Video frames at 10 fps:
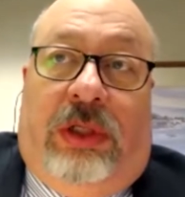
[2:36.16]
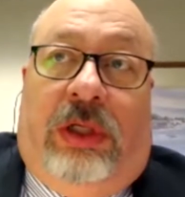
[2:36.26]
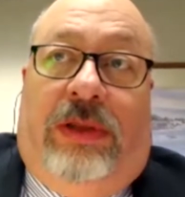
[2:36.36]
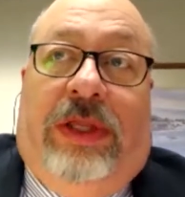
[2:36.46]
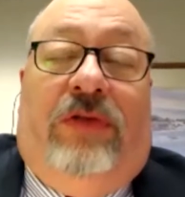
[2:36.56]

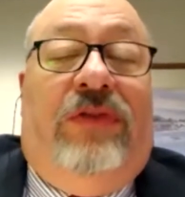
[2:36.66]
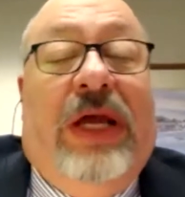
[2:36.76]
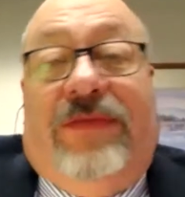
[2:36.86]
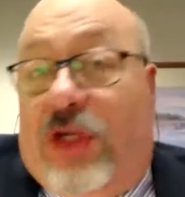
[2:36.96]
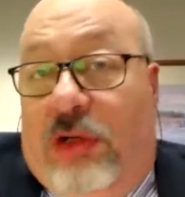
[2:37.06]
They'll
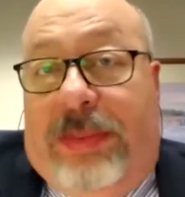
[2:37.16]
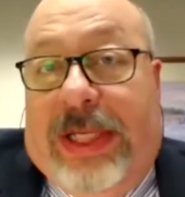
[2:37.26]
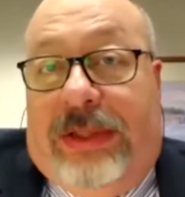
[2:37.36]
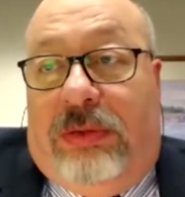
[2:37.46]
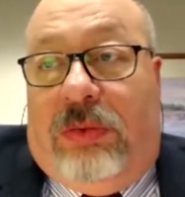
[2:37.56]
never go
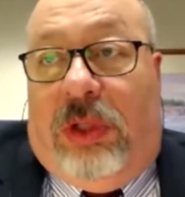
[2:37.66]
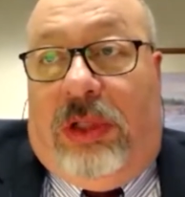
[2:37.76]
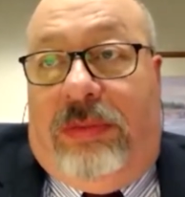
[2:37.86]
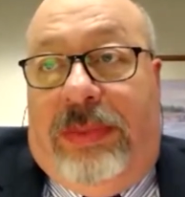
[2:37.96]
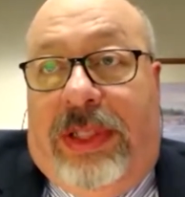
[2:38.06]
back to
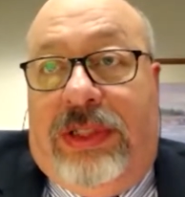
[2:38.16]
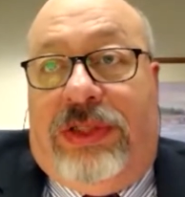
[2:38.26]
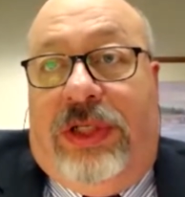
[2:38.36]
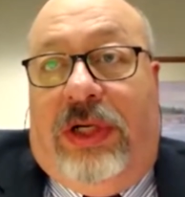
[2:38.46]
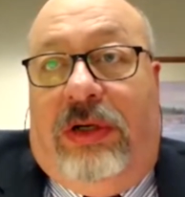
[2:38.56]
work because
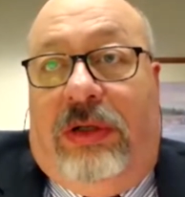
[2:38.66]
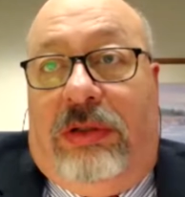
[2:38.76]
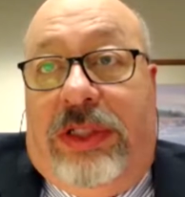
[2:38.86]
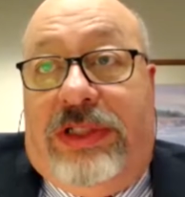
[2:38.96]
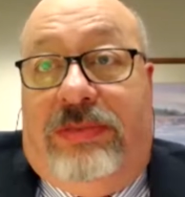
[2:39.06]
their
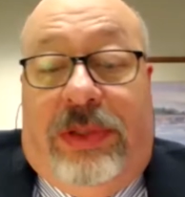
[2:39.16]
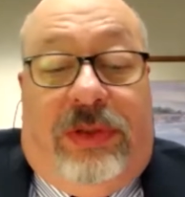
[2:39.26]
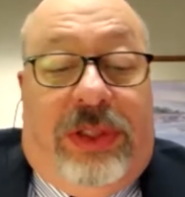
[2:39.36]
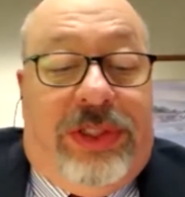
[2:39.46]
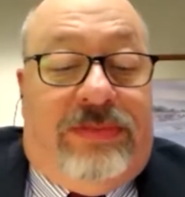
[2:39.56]

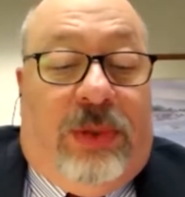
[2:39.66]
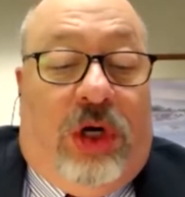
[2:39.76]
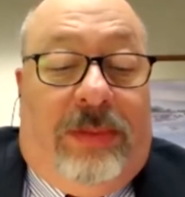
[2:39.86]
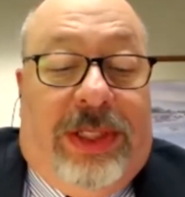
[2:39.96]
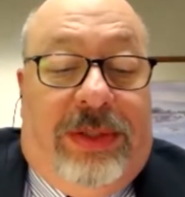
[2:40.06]
disability is permanent.